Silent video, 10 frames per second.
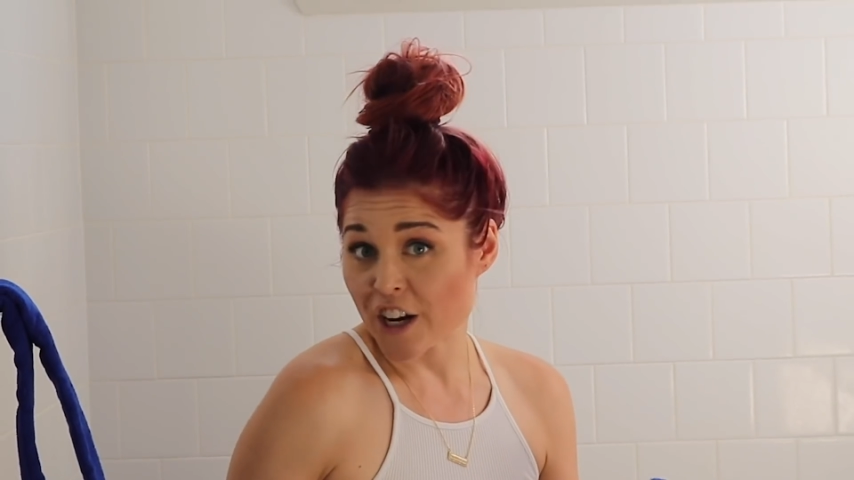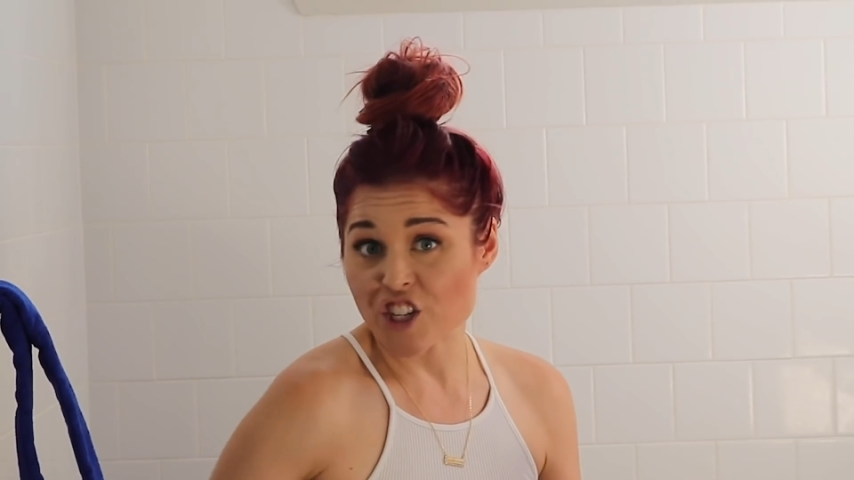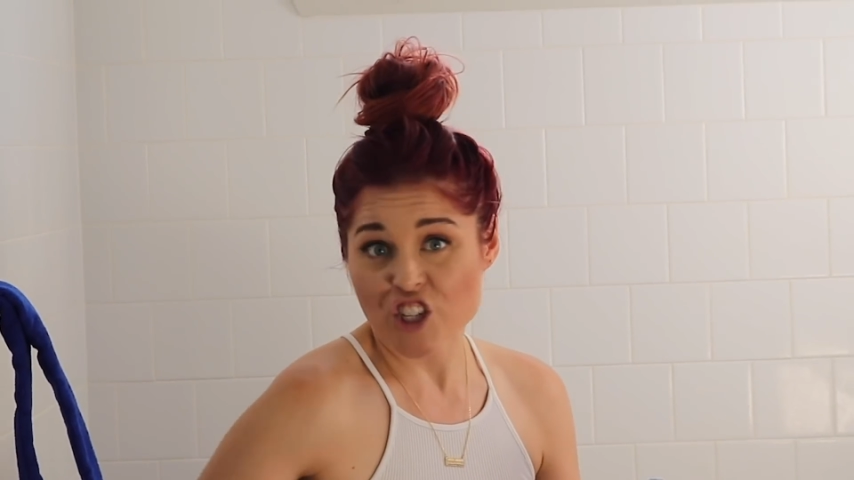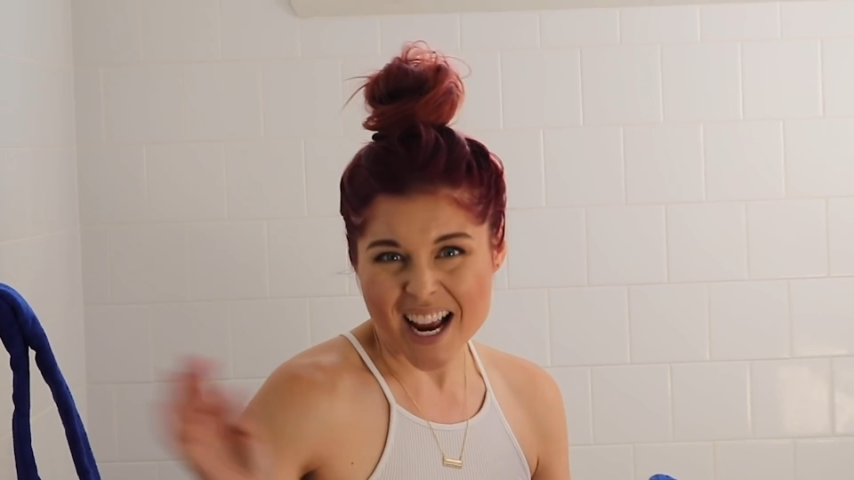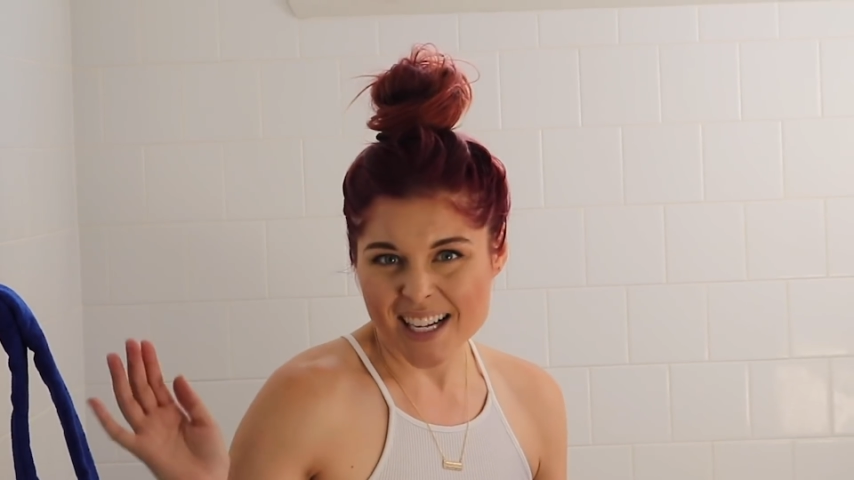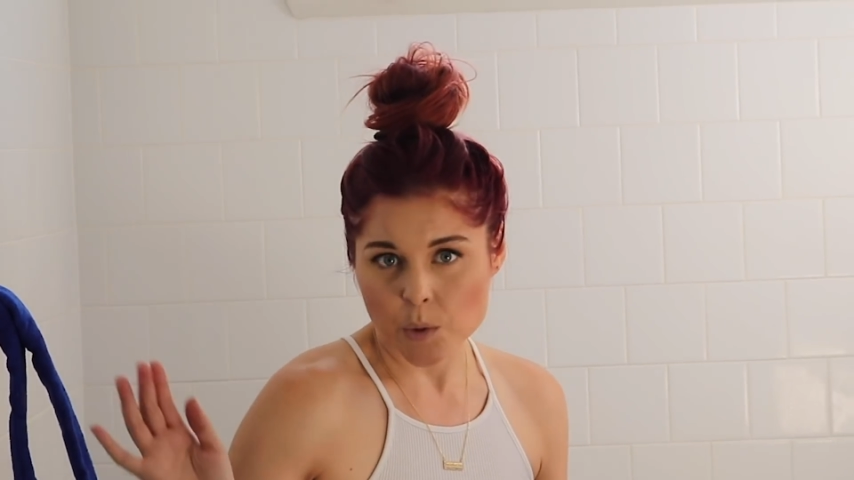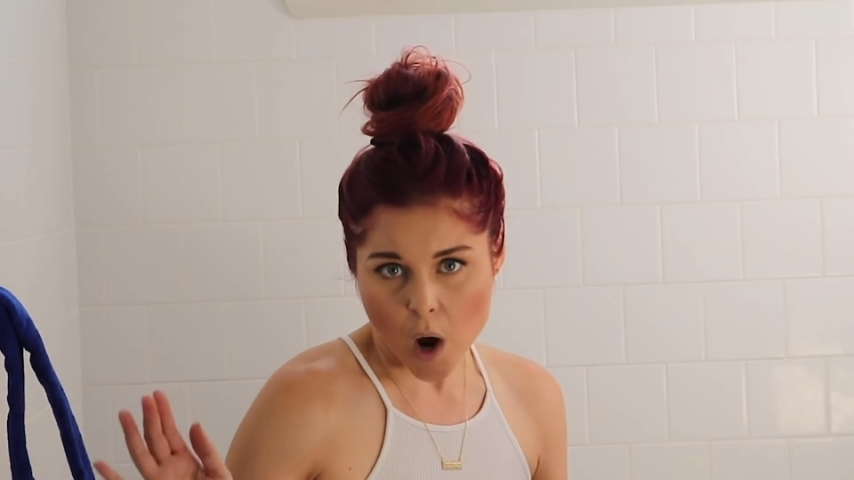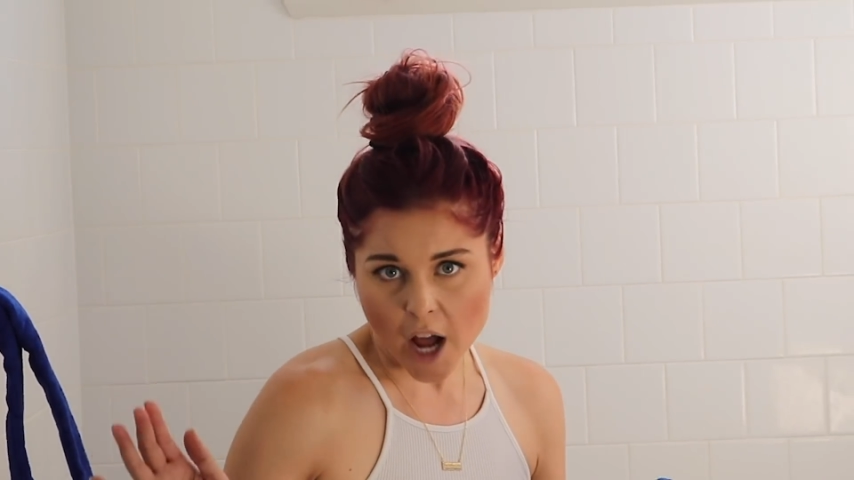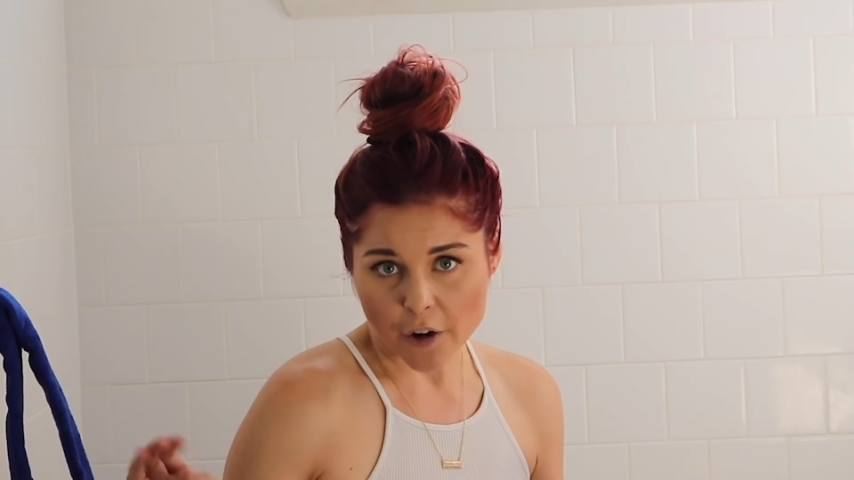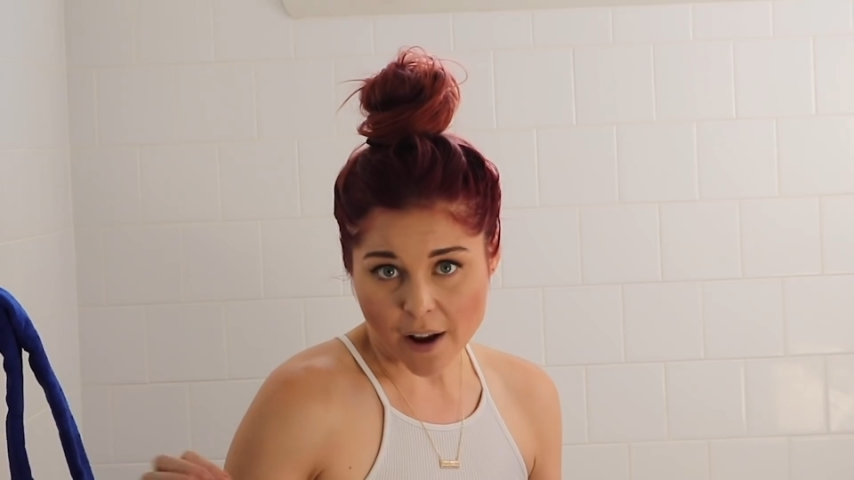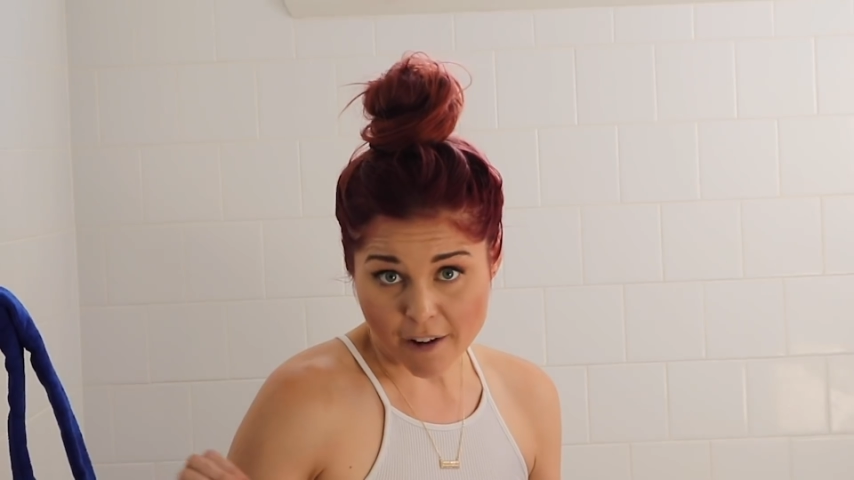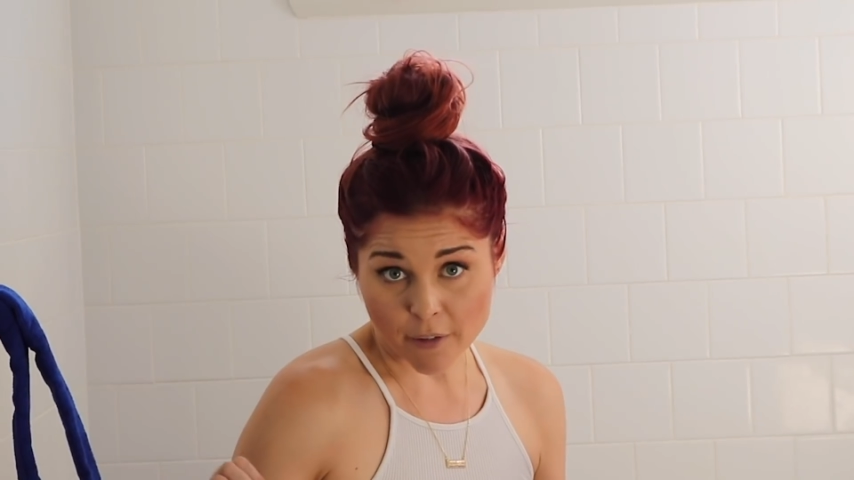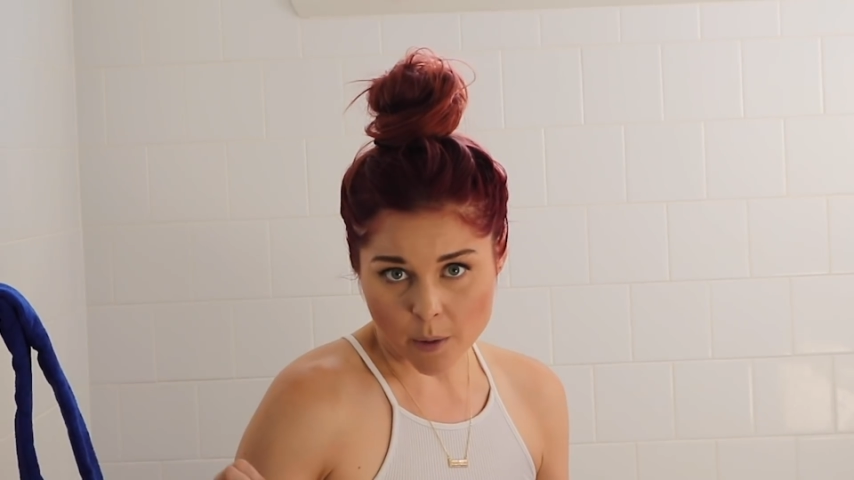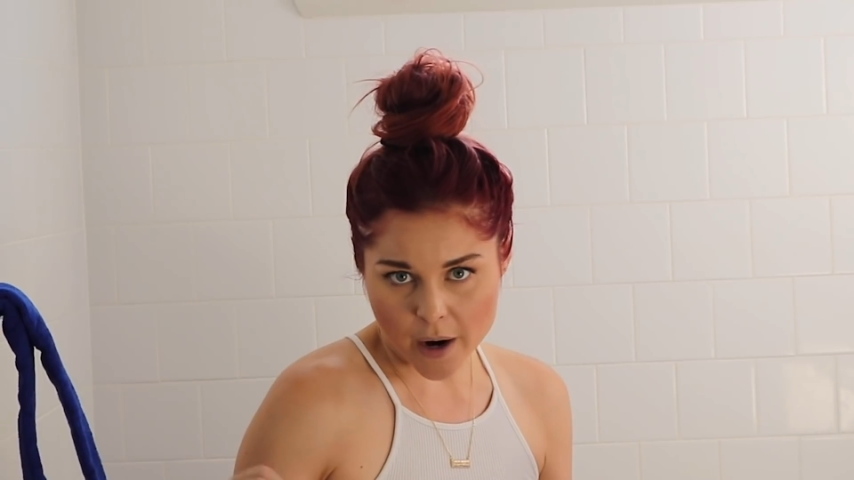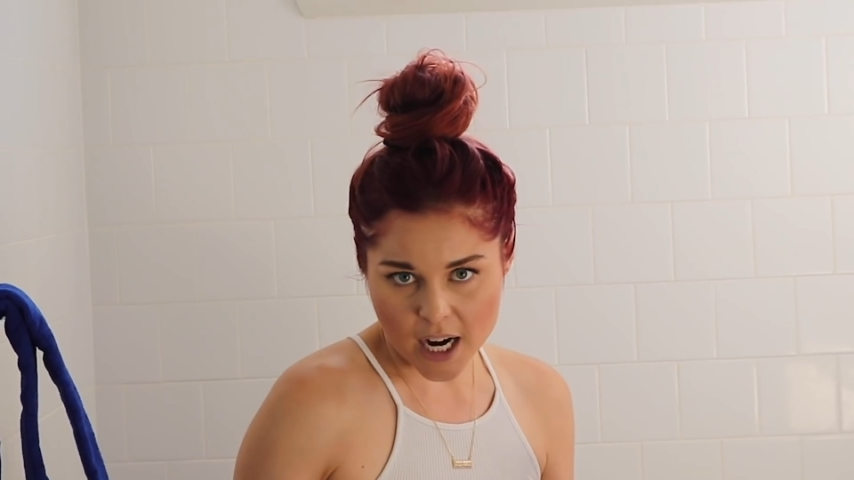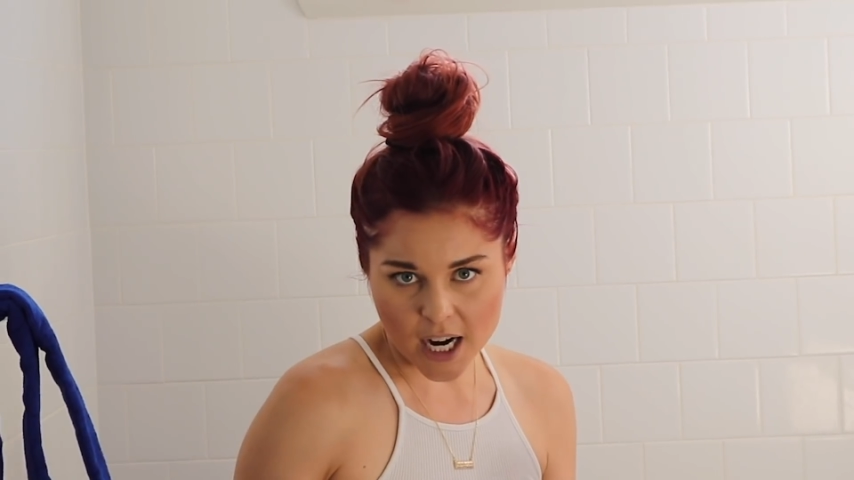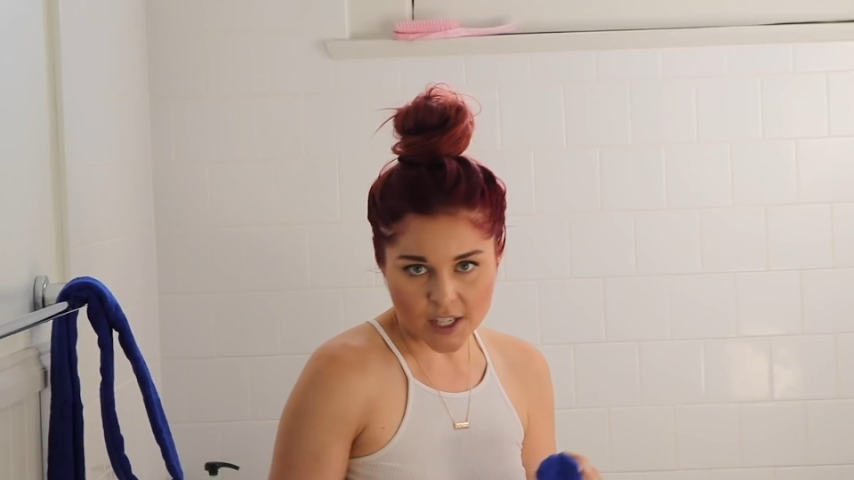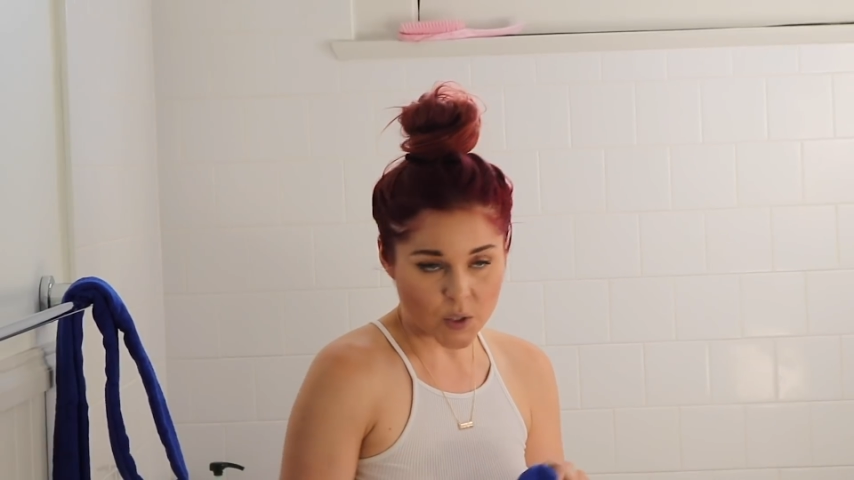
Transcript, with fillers: he shakes water everywhere.